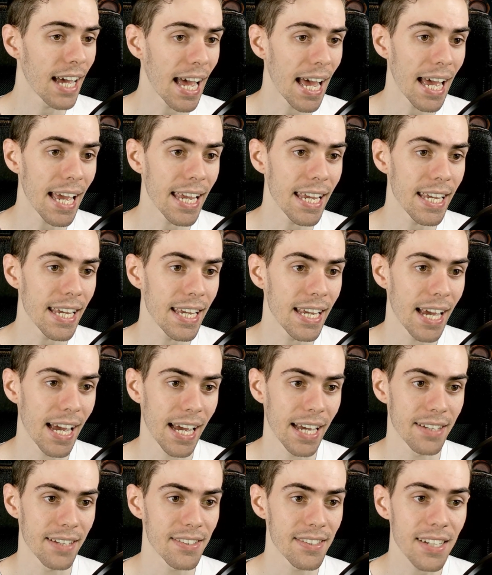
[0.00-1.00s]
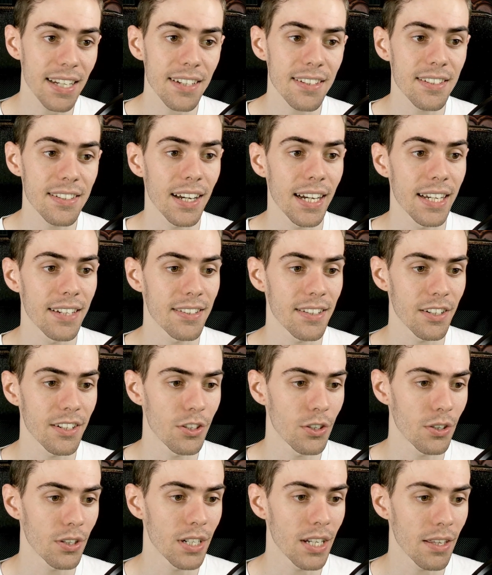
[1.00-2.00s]
A has 6 dice, and
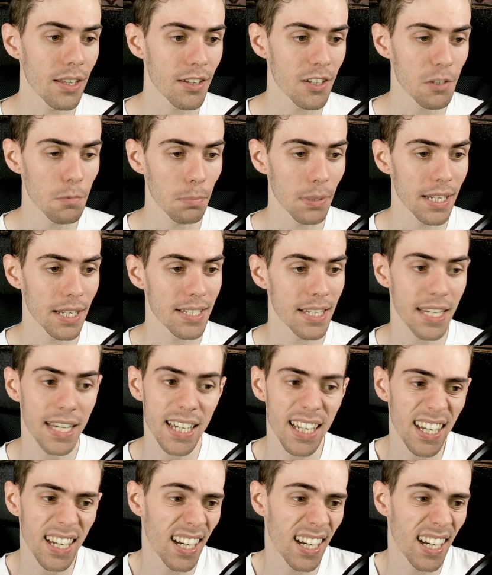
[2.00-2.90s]
you can either split it